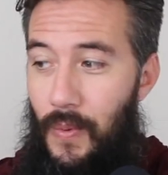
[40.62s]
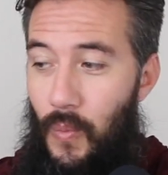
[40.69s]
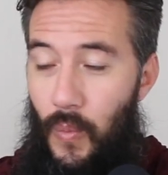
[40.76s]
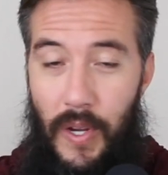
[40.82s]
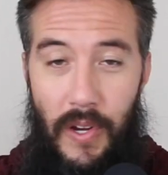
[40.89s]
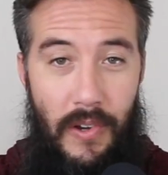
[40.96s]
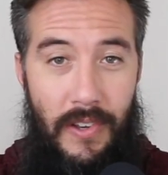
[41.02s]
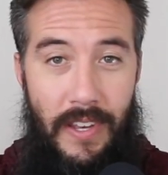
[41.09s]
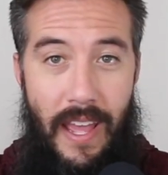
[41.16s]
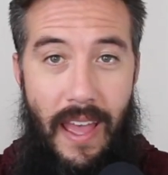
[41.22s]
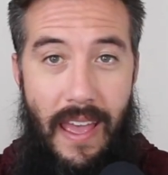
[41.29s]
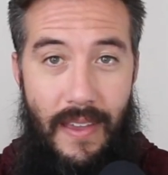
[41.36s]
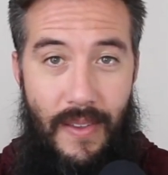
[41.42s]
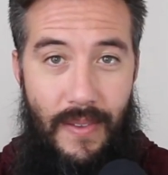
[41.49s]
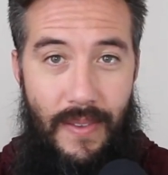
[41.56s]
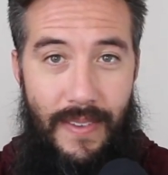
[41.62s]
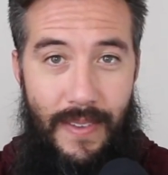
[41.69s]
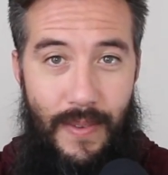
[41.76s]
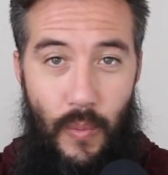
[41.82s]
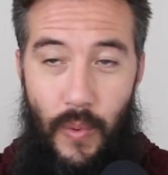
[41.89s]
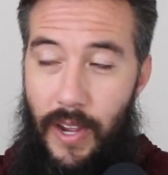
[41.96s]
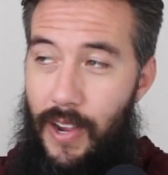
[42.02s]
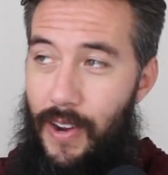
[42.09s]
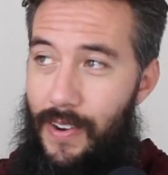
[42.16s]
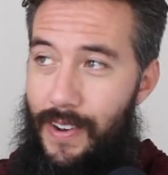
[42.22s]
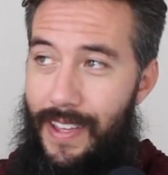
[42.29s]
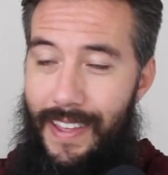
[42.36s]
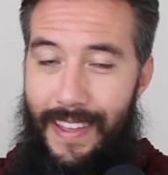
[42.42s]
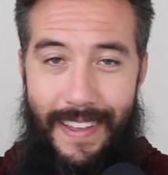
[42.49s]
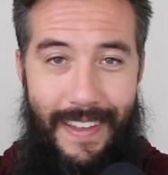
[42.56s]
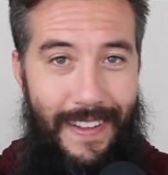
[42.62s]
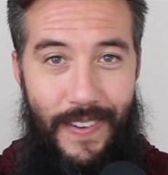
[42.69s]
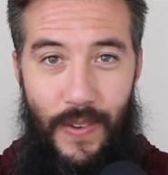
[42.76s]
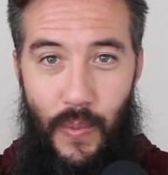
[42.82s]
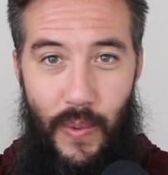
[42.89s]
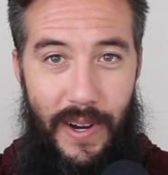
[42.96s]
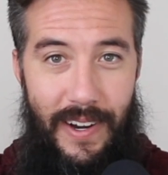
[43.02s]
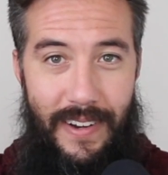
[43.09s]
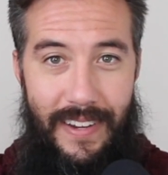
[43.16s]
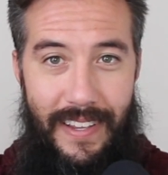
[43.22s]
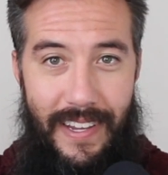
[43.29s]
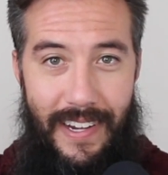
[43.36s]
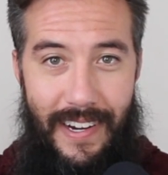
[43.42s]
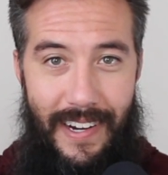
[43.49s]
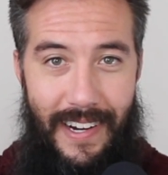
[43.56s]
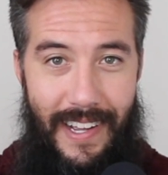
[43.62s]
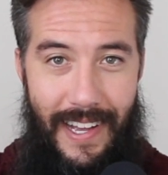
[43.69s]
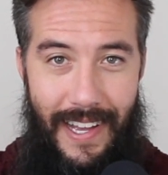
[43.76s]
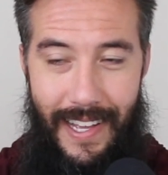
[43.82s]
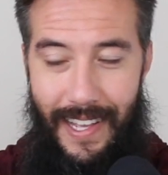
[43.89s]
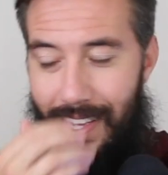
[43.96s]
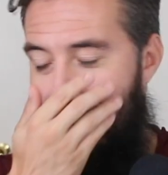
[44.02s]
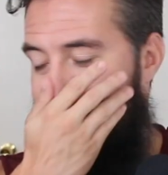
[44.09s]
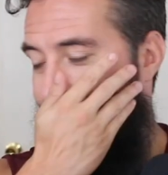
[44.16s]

Weird day. Weird year, huh?